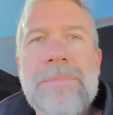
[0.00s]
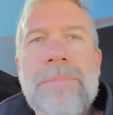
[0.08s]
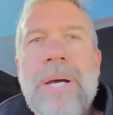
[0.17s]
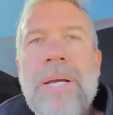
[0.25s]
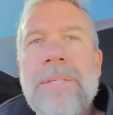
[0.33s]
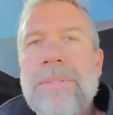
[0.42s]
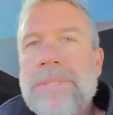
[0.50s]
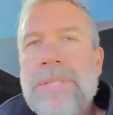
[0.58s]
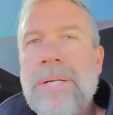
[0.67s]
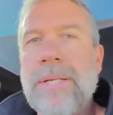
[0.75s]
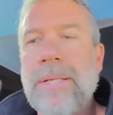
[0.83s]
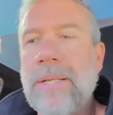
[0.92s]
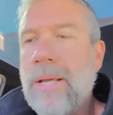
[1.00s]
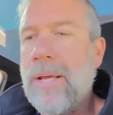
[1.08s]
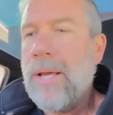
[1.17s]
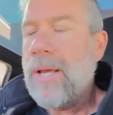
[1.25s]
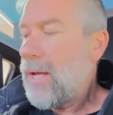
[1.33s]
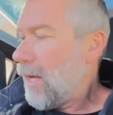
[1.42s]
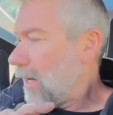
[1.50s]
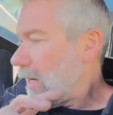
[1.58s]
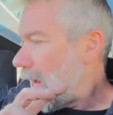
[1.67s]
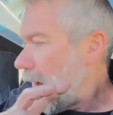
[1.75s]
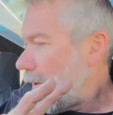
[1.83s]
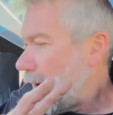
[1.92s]
miles on it,
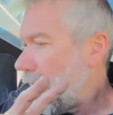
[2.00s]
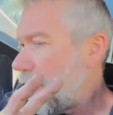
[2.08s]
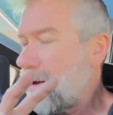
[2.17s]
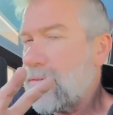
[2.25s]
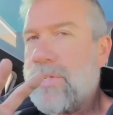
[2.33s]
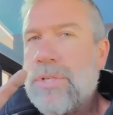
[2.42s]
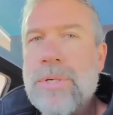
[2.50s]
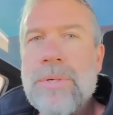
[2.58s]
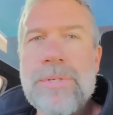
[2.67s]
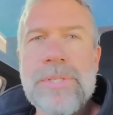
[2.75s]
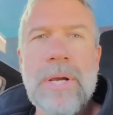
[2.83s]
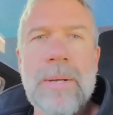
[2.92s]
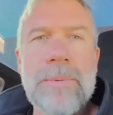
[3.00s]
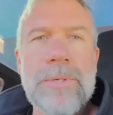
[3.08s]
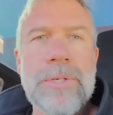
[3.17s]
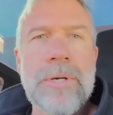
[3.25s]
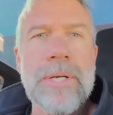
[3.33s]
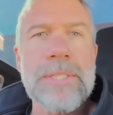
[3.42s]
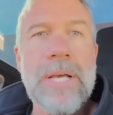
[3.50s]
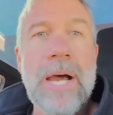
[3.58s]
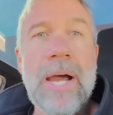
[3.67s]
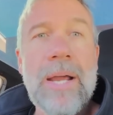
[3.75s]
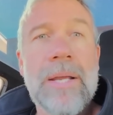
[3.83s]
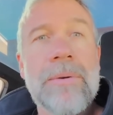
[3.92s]
and now I have two Cybertrucks.
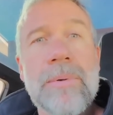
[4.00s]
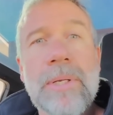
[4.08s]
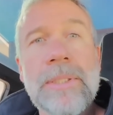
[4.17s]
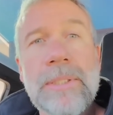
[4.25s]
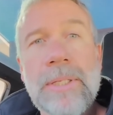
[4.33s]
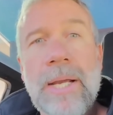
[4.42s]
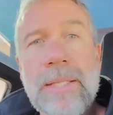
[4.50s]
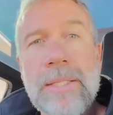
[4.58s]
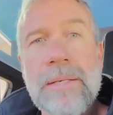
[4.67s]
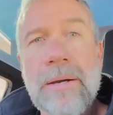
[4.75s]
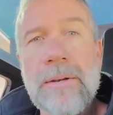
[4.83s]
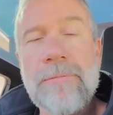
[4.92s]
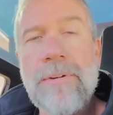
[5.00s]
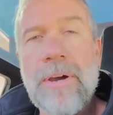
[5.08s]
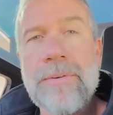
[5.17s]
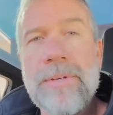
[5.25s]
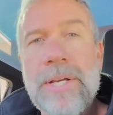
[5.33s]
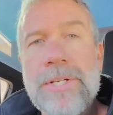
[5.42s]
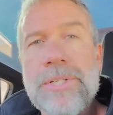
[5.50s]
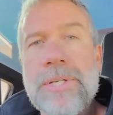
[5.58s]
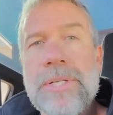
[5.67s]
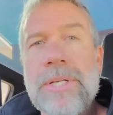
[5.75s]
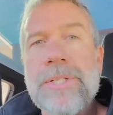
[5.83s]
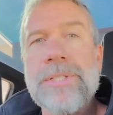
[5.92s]
I really like the non-Foundation
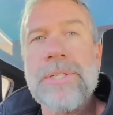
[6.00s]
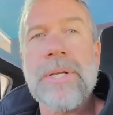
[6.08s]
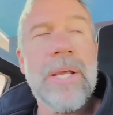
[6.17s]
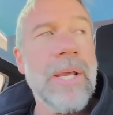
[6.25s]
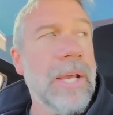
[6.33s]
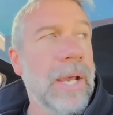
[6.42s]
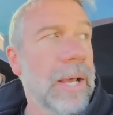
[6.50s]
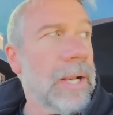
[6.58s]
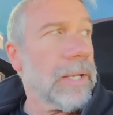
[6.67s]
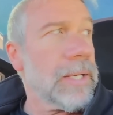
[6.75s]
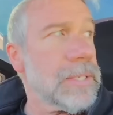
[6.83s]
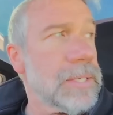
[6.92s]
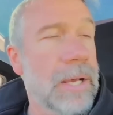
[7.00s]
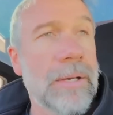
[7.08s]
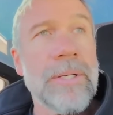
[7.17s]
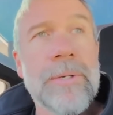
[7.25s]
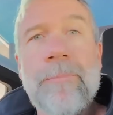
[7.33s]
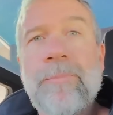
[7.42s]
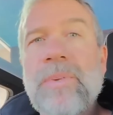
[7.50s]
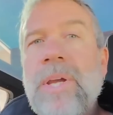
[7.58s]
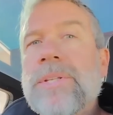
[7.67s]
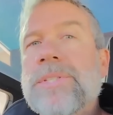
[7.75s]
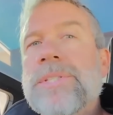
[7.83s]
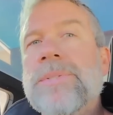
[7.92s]
Edition, and I can tell you
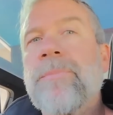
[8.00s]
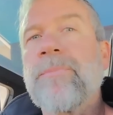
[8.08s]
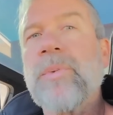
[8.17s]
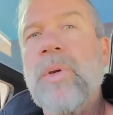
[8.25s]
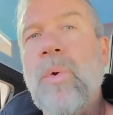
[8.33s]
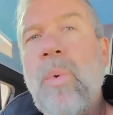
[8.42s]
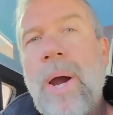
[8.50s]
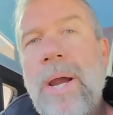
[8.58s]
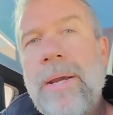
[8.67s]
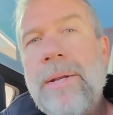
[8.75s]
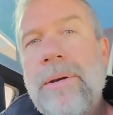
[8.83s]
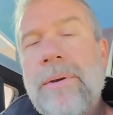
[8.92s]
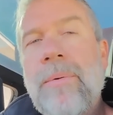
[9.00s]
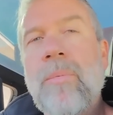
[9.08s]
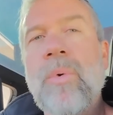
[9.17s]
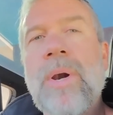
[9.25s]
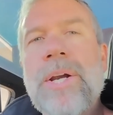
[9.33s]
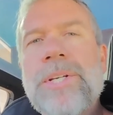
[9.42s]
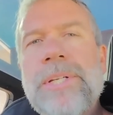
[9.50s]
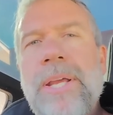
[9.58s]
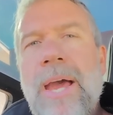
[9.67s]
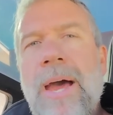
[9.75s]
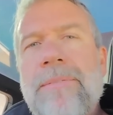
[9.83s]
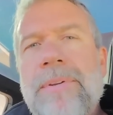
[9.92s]
it's quieter. We're actually
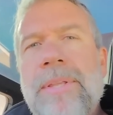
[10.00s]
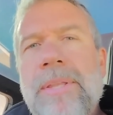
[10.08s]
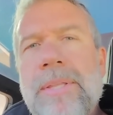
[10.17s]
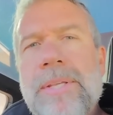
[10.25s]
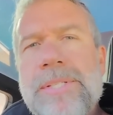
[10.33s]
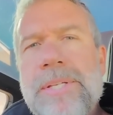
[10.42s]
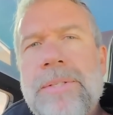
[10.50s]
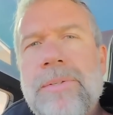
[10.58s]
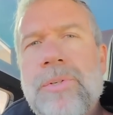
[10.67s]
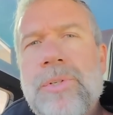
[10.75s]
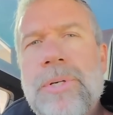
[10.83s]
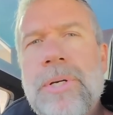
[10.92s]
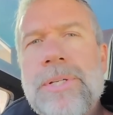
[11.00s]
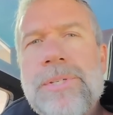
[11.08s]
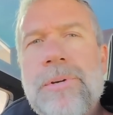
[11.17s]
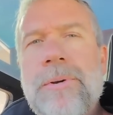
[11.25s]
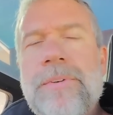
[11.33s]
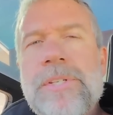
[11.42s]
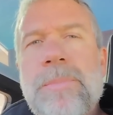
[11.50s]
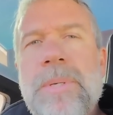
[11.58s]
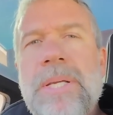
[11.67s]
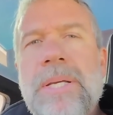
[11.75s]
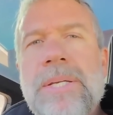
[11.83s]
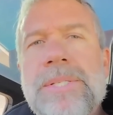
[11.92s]
having this other truck service
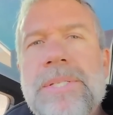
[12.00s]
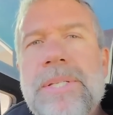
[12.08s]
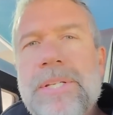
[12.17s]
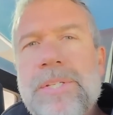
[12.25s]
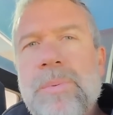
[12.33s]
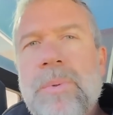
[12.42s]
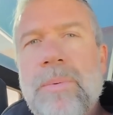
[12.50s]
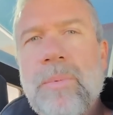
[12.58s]
because this one,